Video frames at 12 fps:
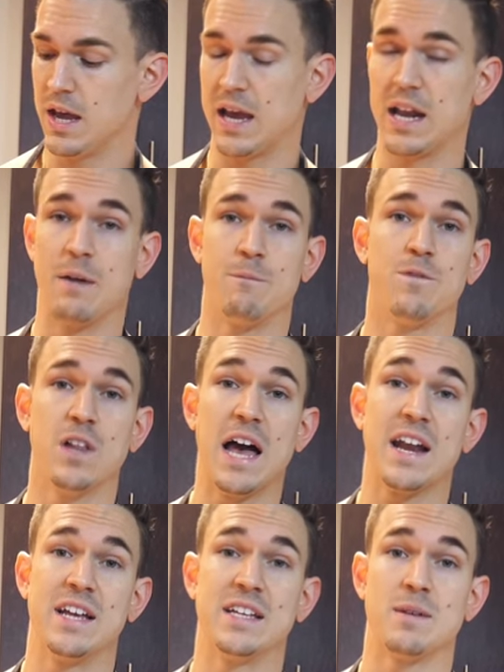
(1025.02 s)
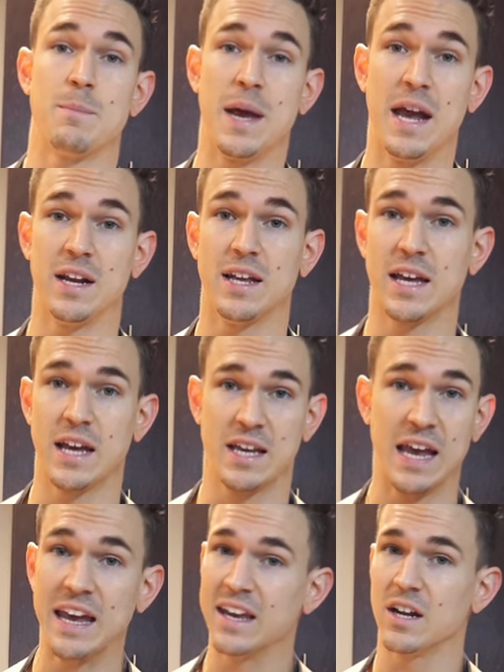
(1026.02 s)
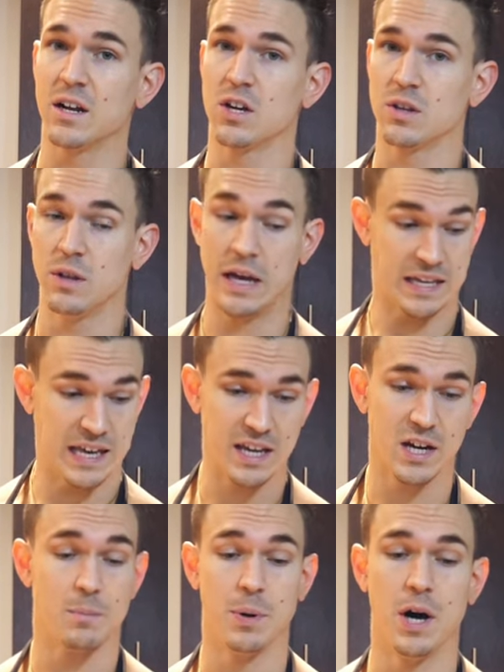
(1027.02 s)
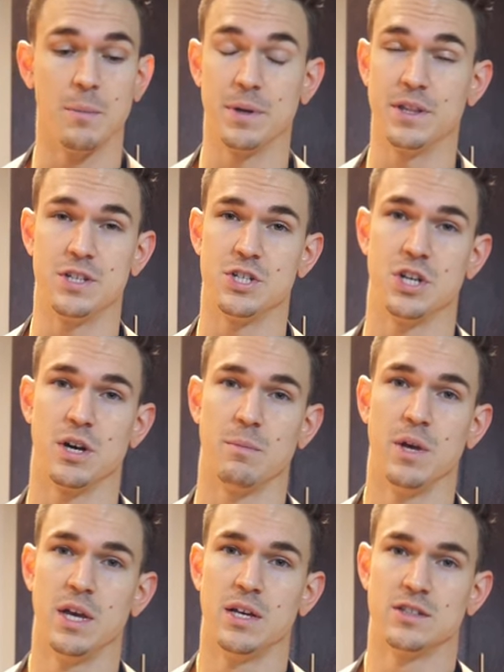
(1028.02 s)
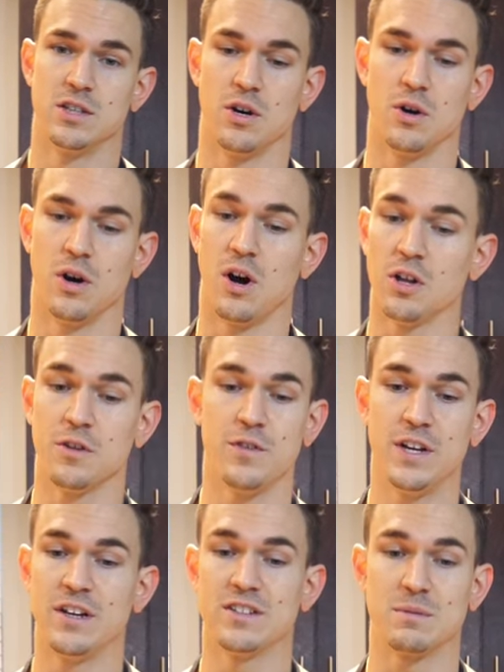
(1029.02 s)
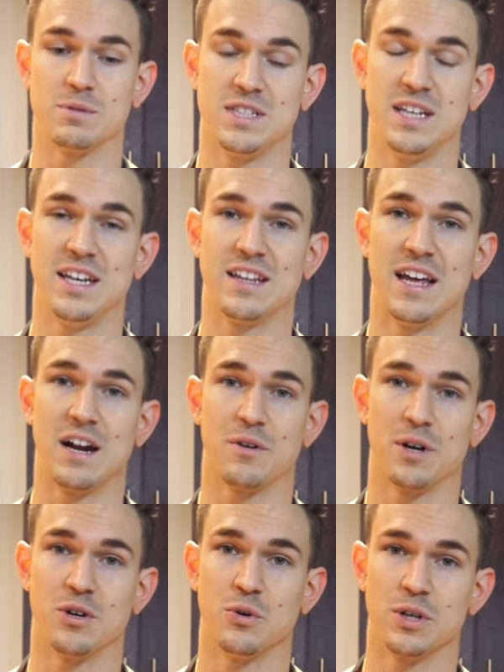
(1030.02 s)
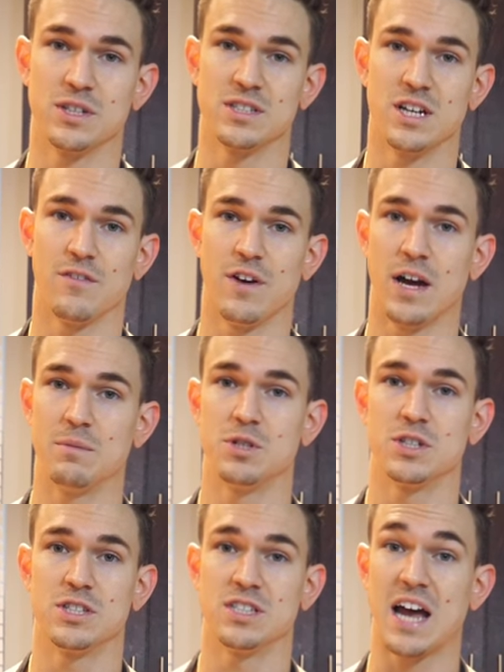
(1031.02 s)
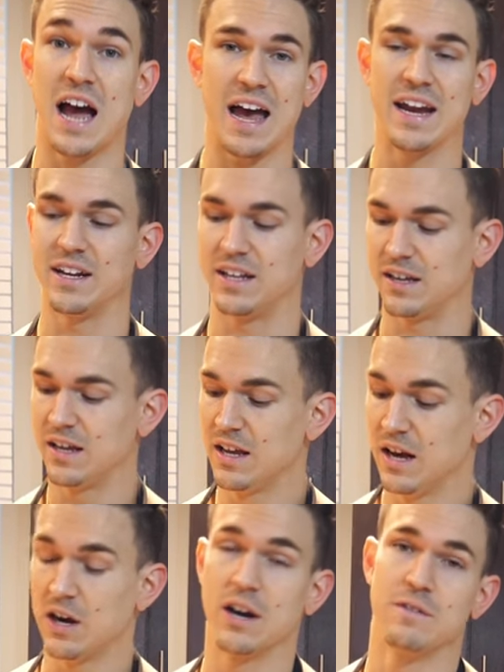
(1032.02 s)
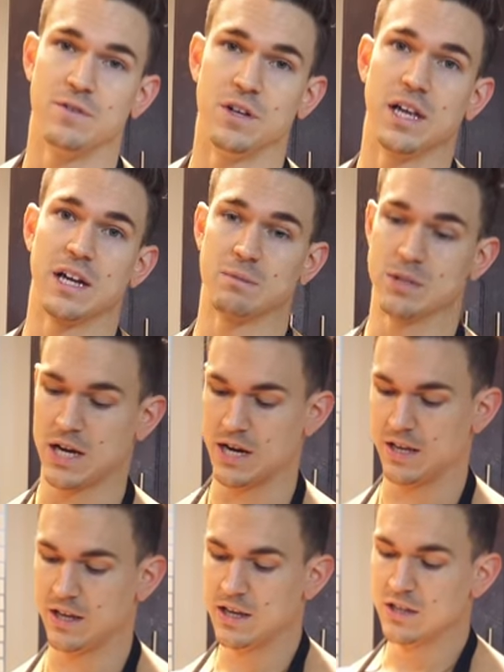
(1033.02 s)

and I'm flat as a pancake. I can't get a pump in the gym. So all the videos I'm seeing that I record and stuff, I'm just tiny, or I feel like I'm tiny.